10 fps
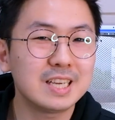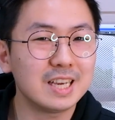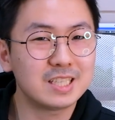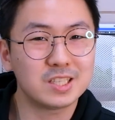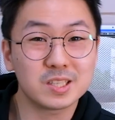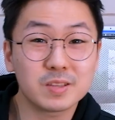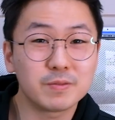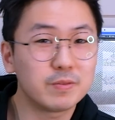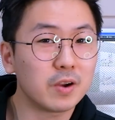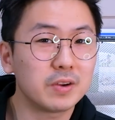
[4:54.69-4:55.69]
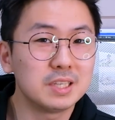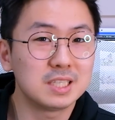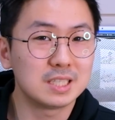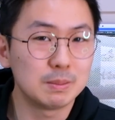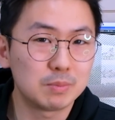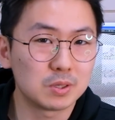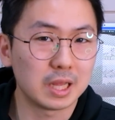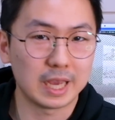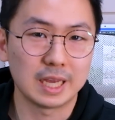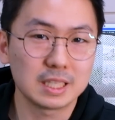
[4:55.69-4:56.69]
it's just a very simple
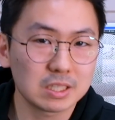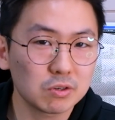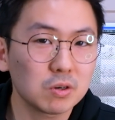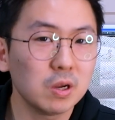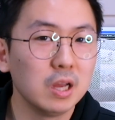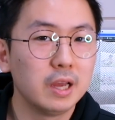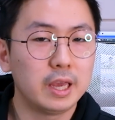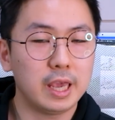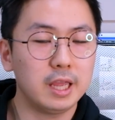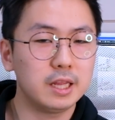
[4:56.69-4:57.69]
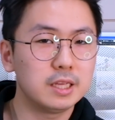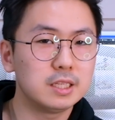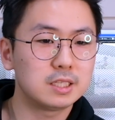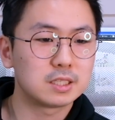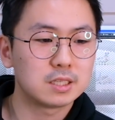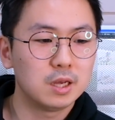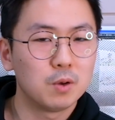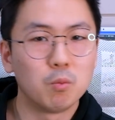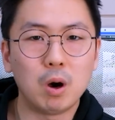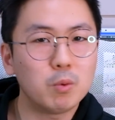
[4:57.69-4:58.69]
answer. It is
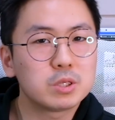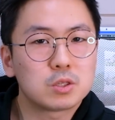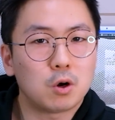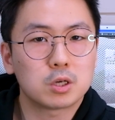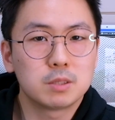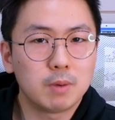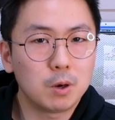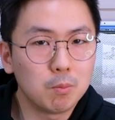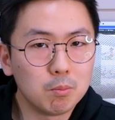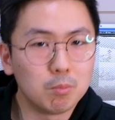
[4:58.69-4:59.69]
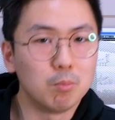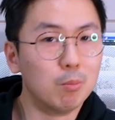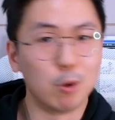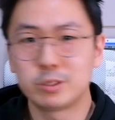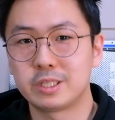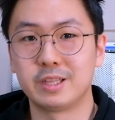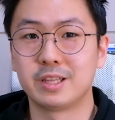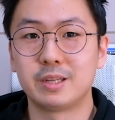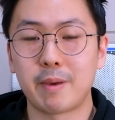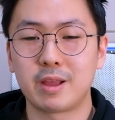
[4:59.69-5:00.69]
what was talked about most in the
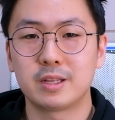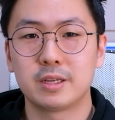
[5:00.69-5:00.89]
debate.